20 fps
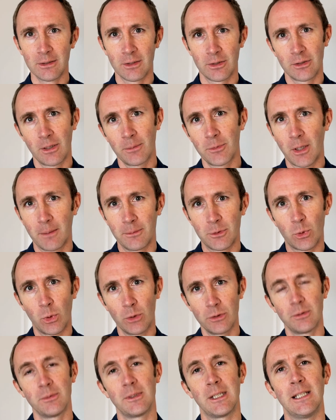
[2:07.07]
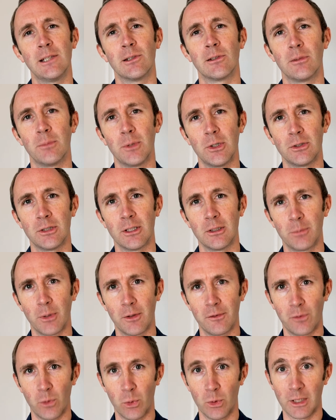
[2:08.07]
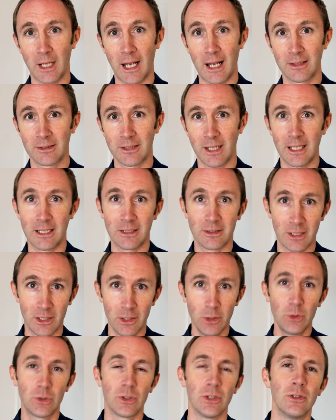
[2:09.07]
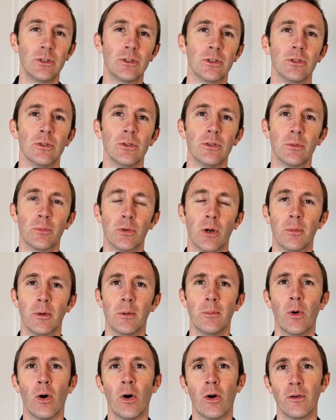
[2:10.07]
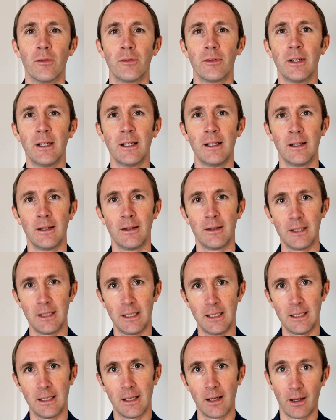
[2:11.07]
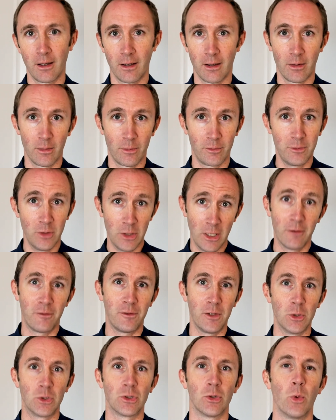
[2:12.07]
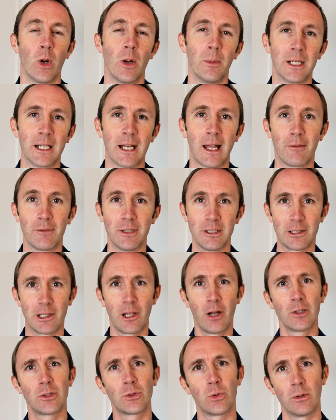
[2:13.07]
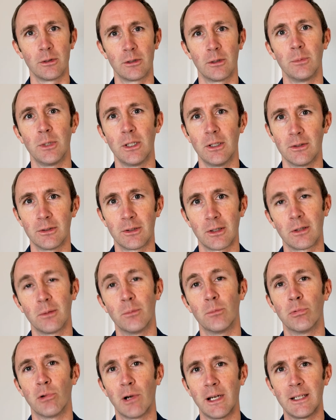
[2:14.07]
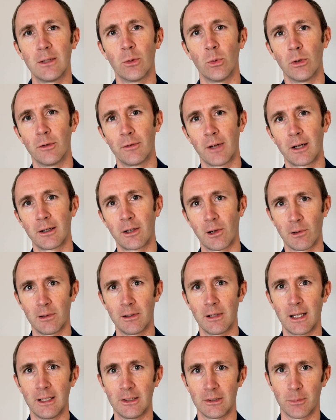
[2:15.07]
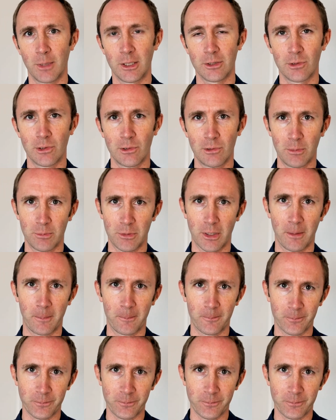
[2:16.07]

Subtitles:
So sometimes quantum key distribution is put forward as a solution to the problem of the near future where we're going to have these large quantum computers that can break all of our current asymmetric crypto.